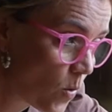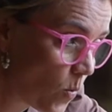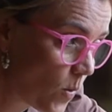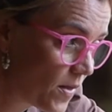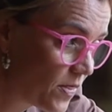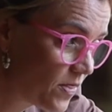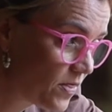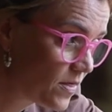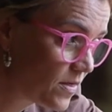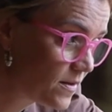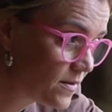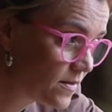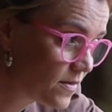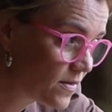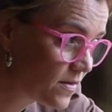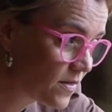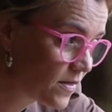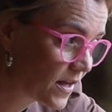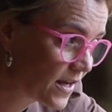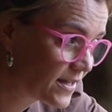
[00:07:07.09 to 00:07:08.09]
when
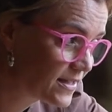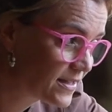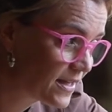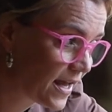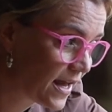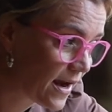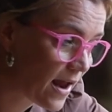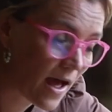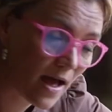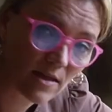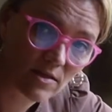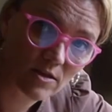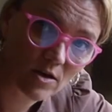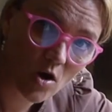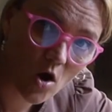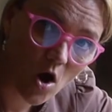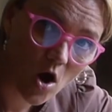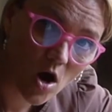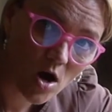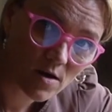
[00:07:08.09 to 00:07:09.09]
things get on the
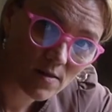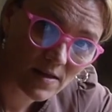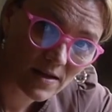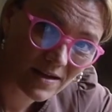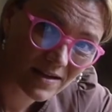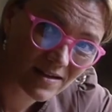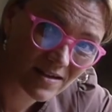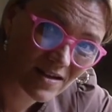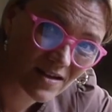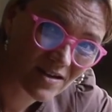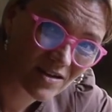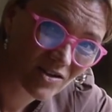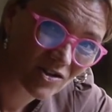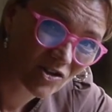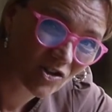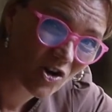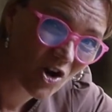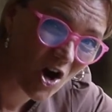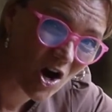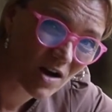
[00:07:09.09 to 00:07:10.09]
caulk, like
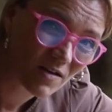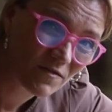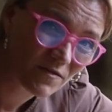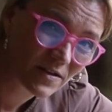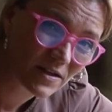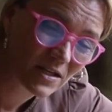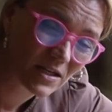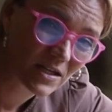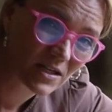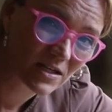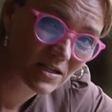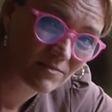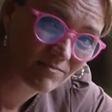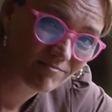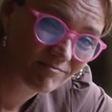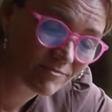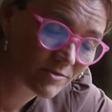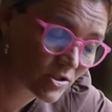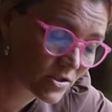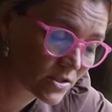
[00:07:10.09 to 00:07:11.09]
coffee and
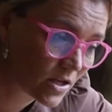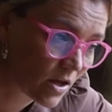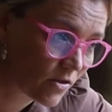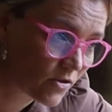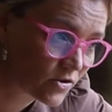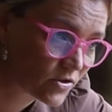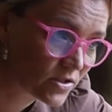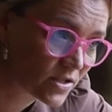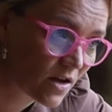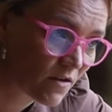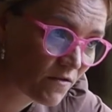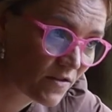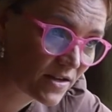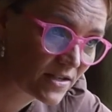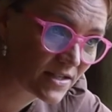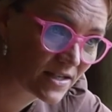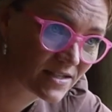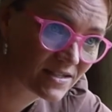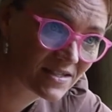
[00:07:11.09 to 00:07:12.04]
just other stuff, it does